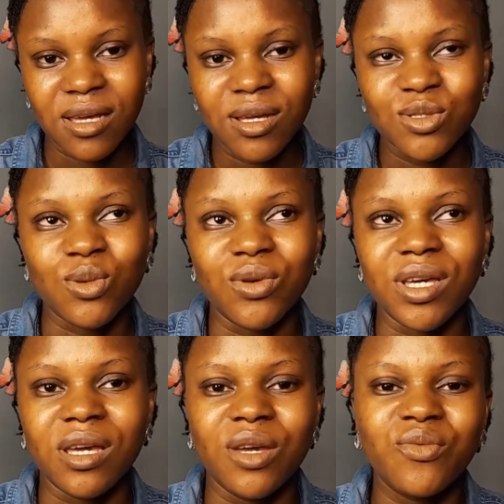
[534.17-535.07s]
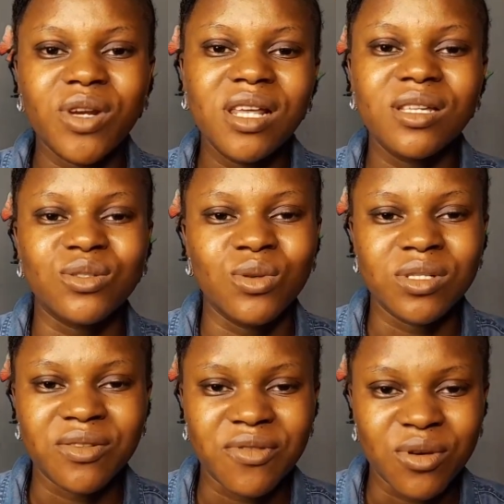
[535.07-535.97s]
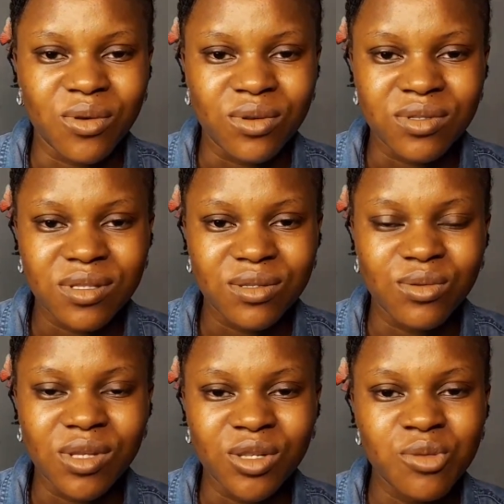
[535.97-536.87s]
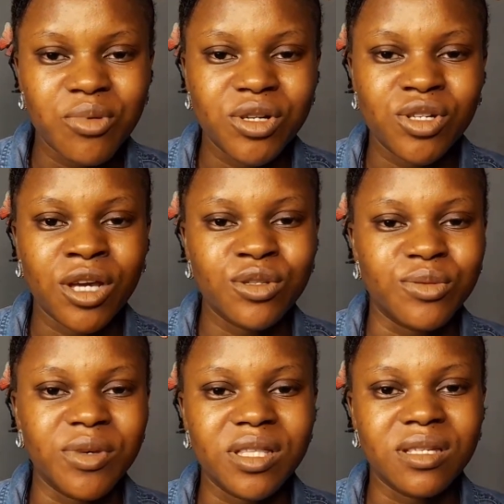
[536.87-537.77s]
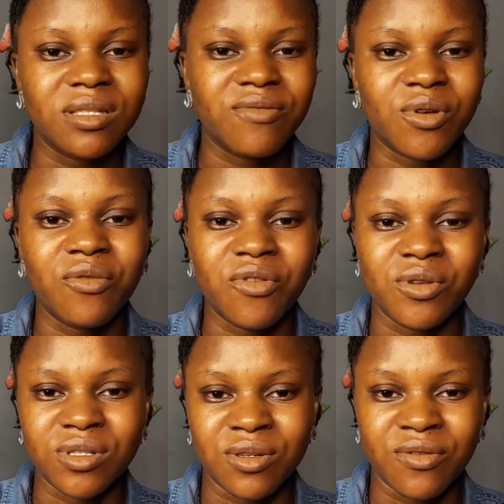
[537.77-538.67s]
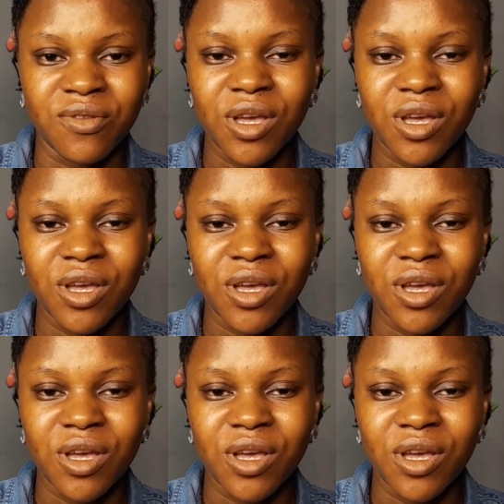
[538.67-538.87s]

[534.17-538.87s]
So it really is not difficult. So there's no point trying to make things difficult for yourself.